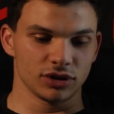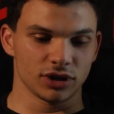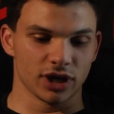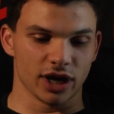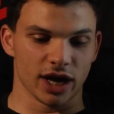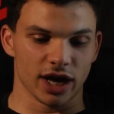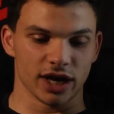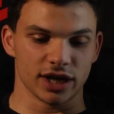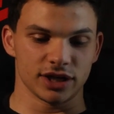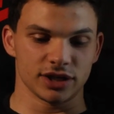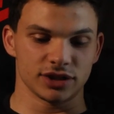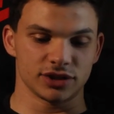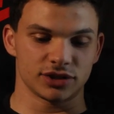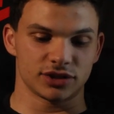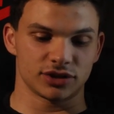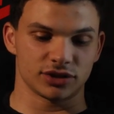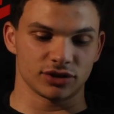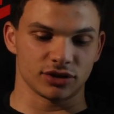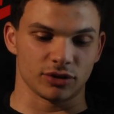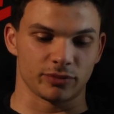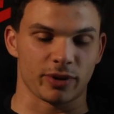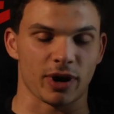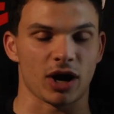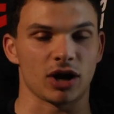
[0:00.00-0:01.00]

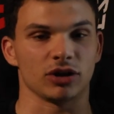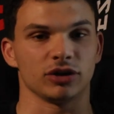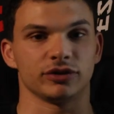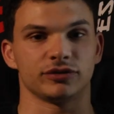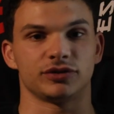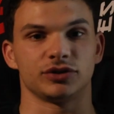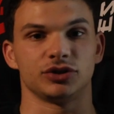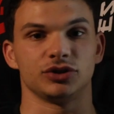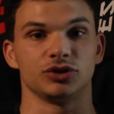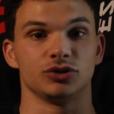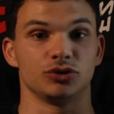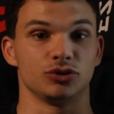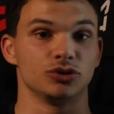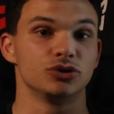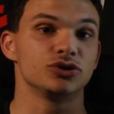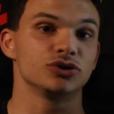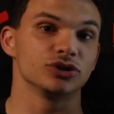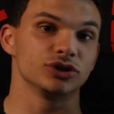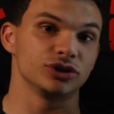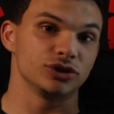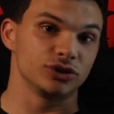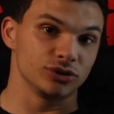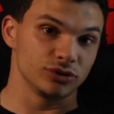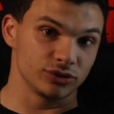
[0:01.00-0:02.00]
as a powerlifter, you
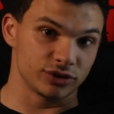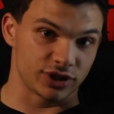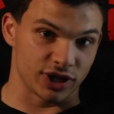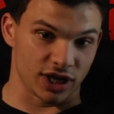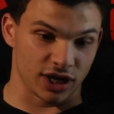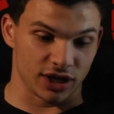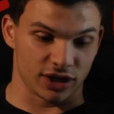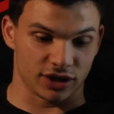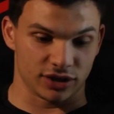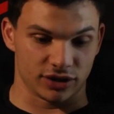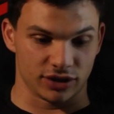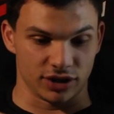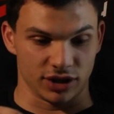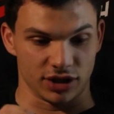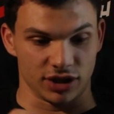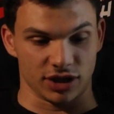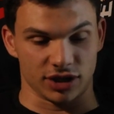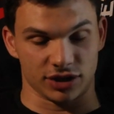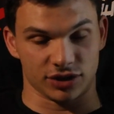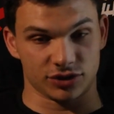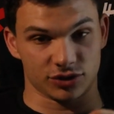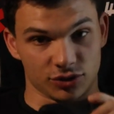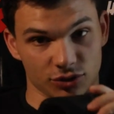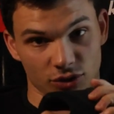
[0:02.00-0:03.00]
usually do take the
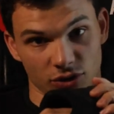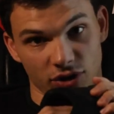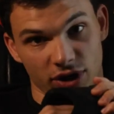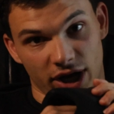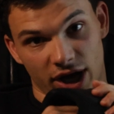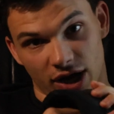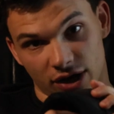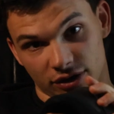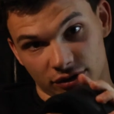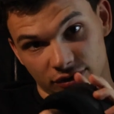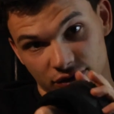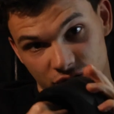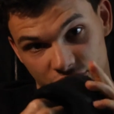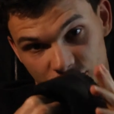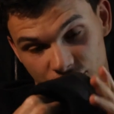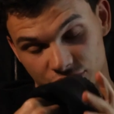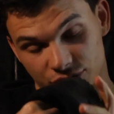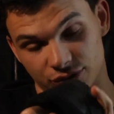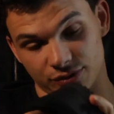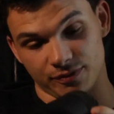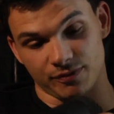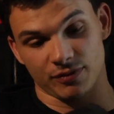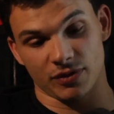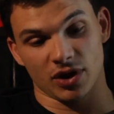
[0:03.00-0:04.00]
insole out of the
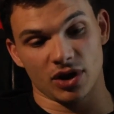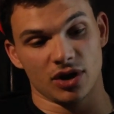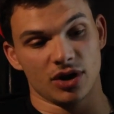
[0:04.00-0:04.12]
shoe.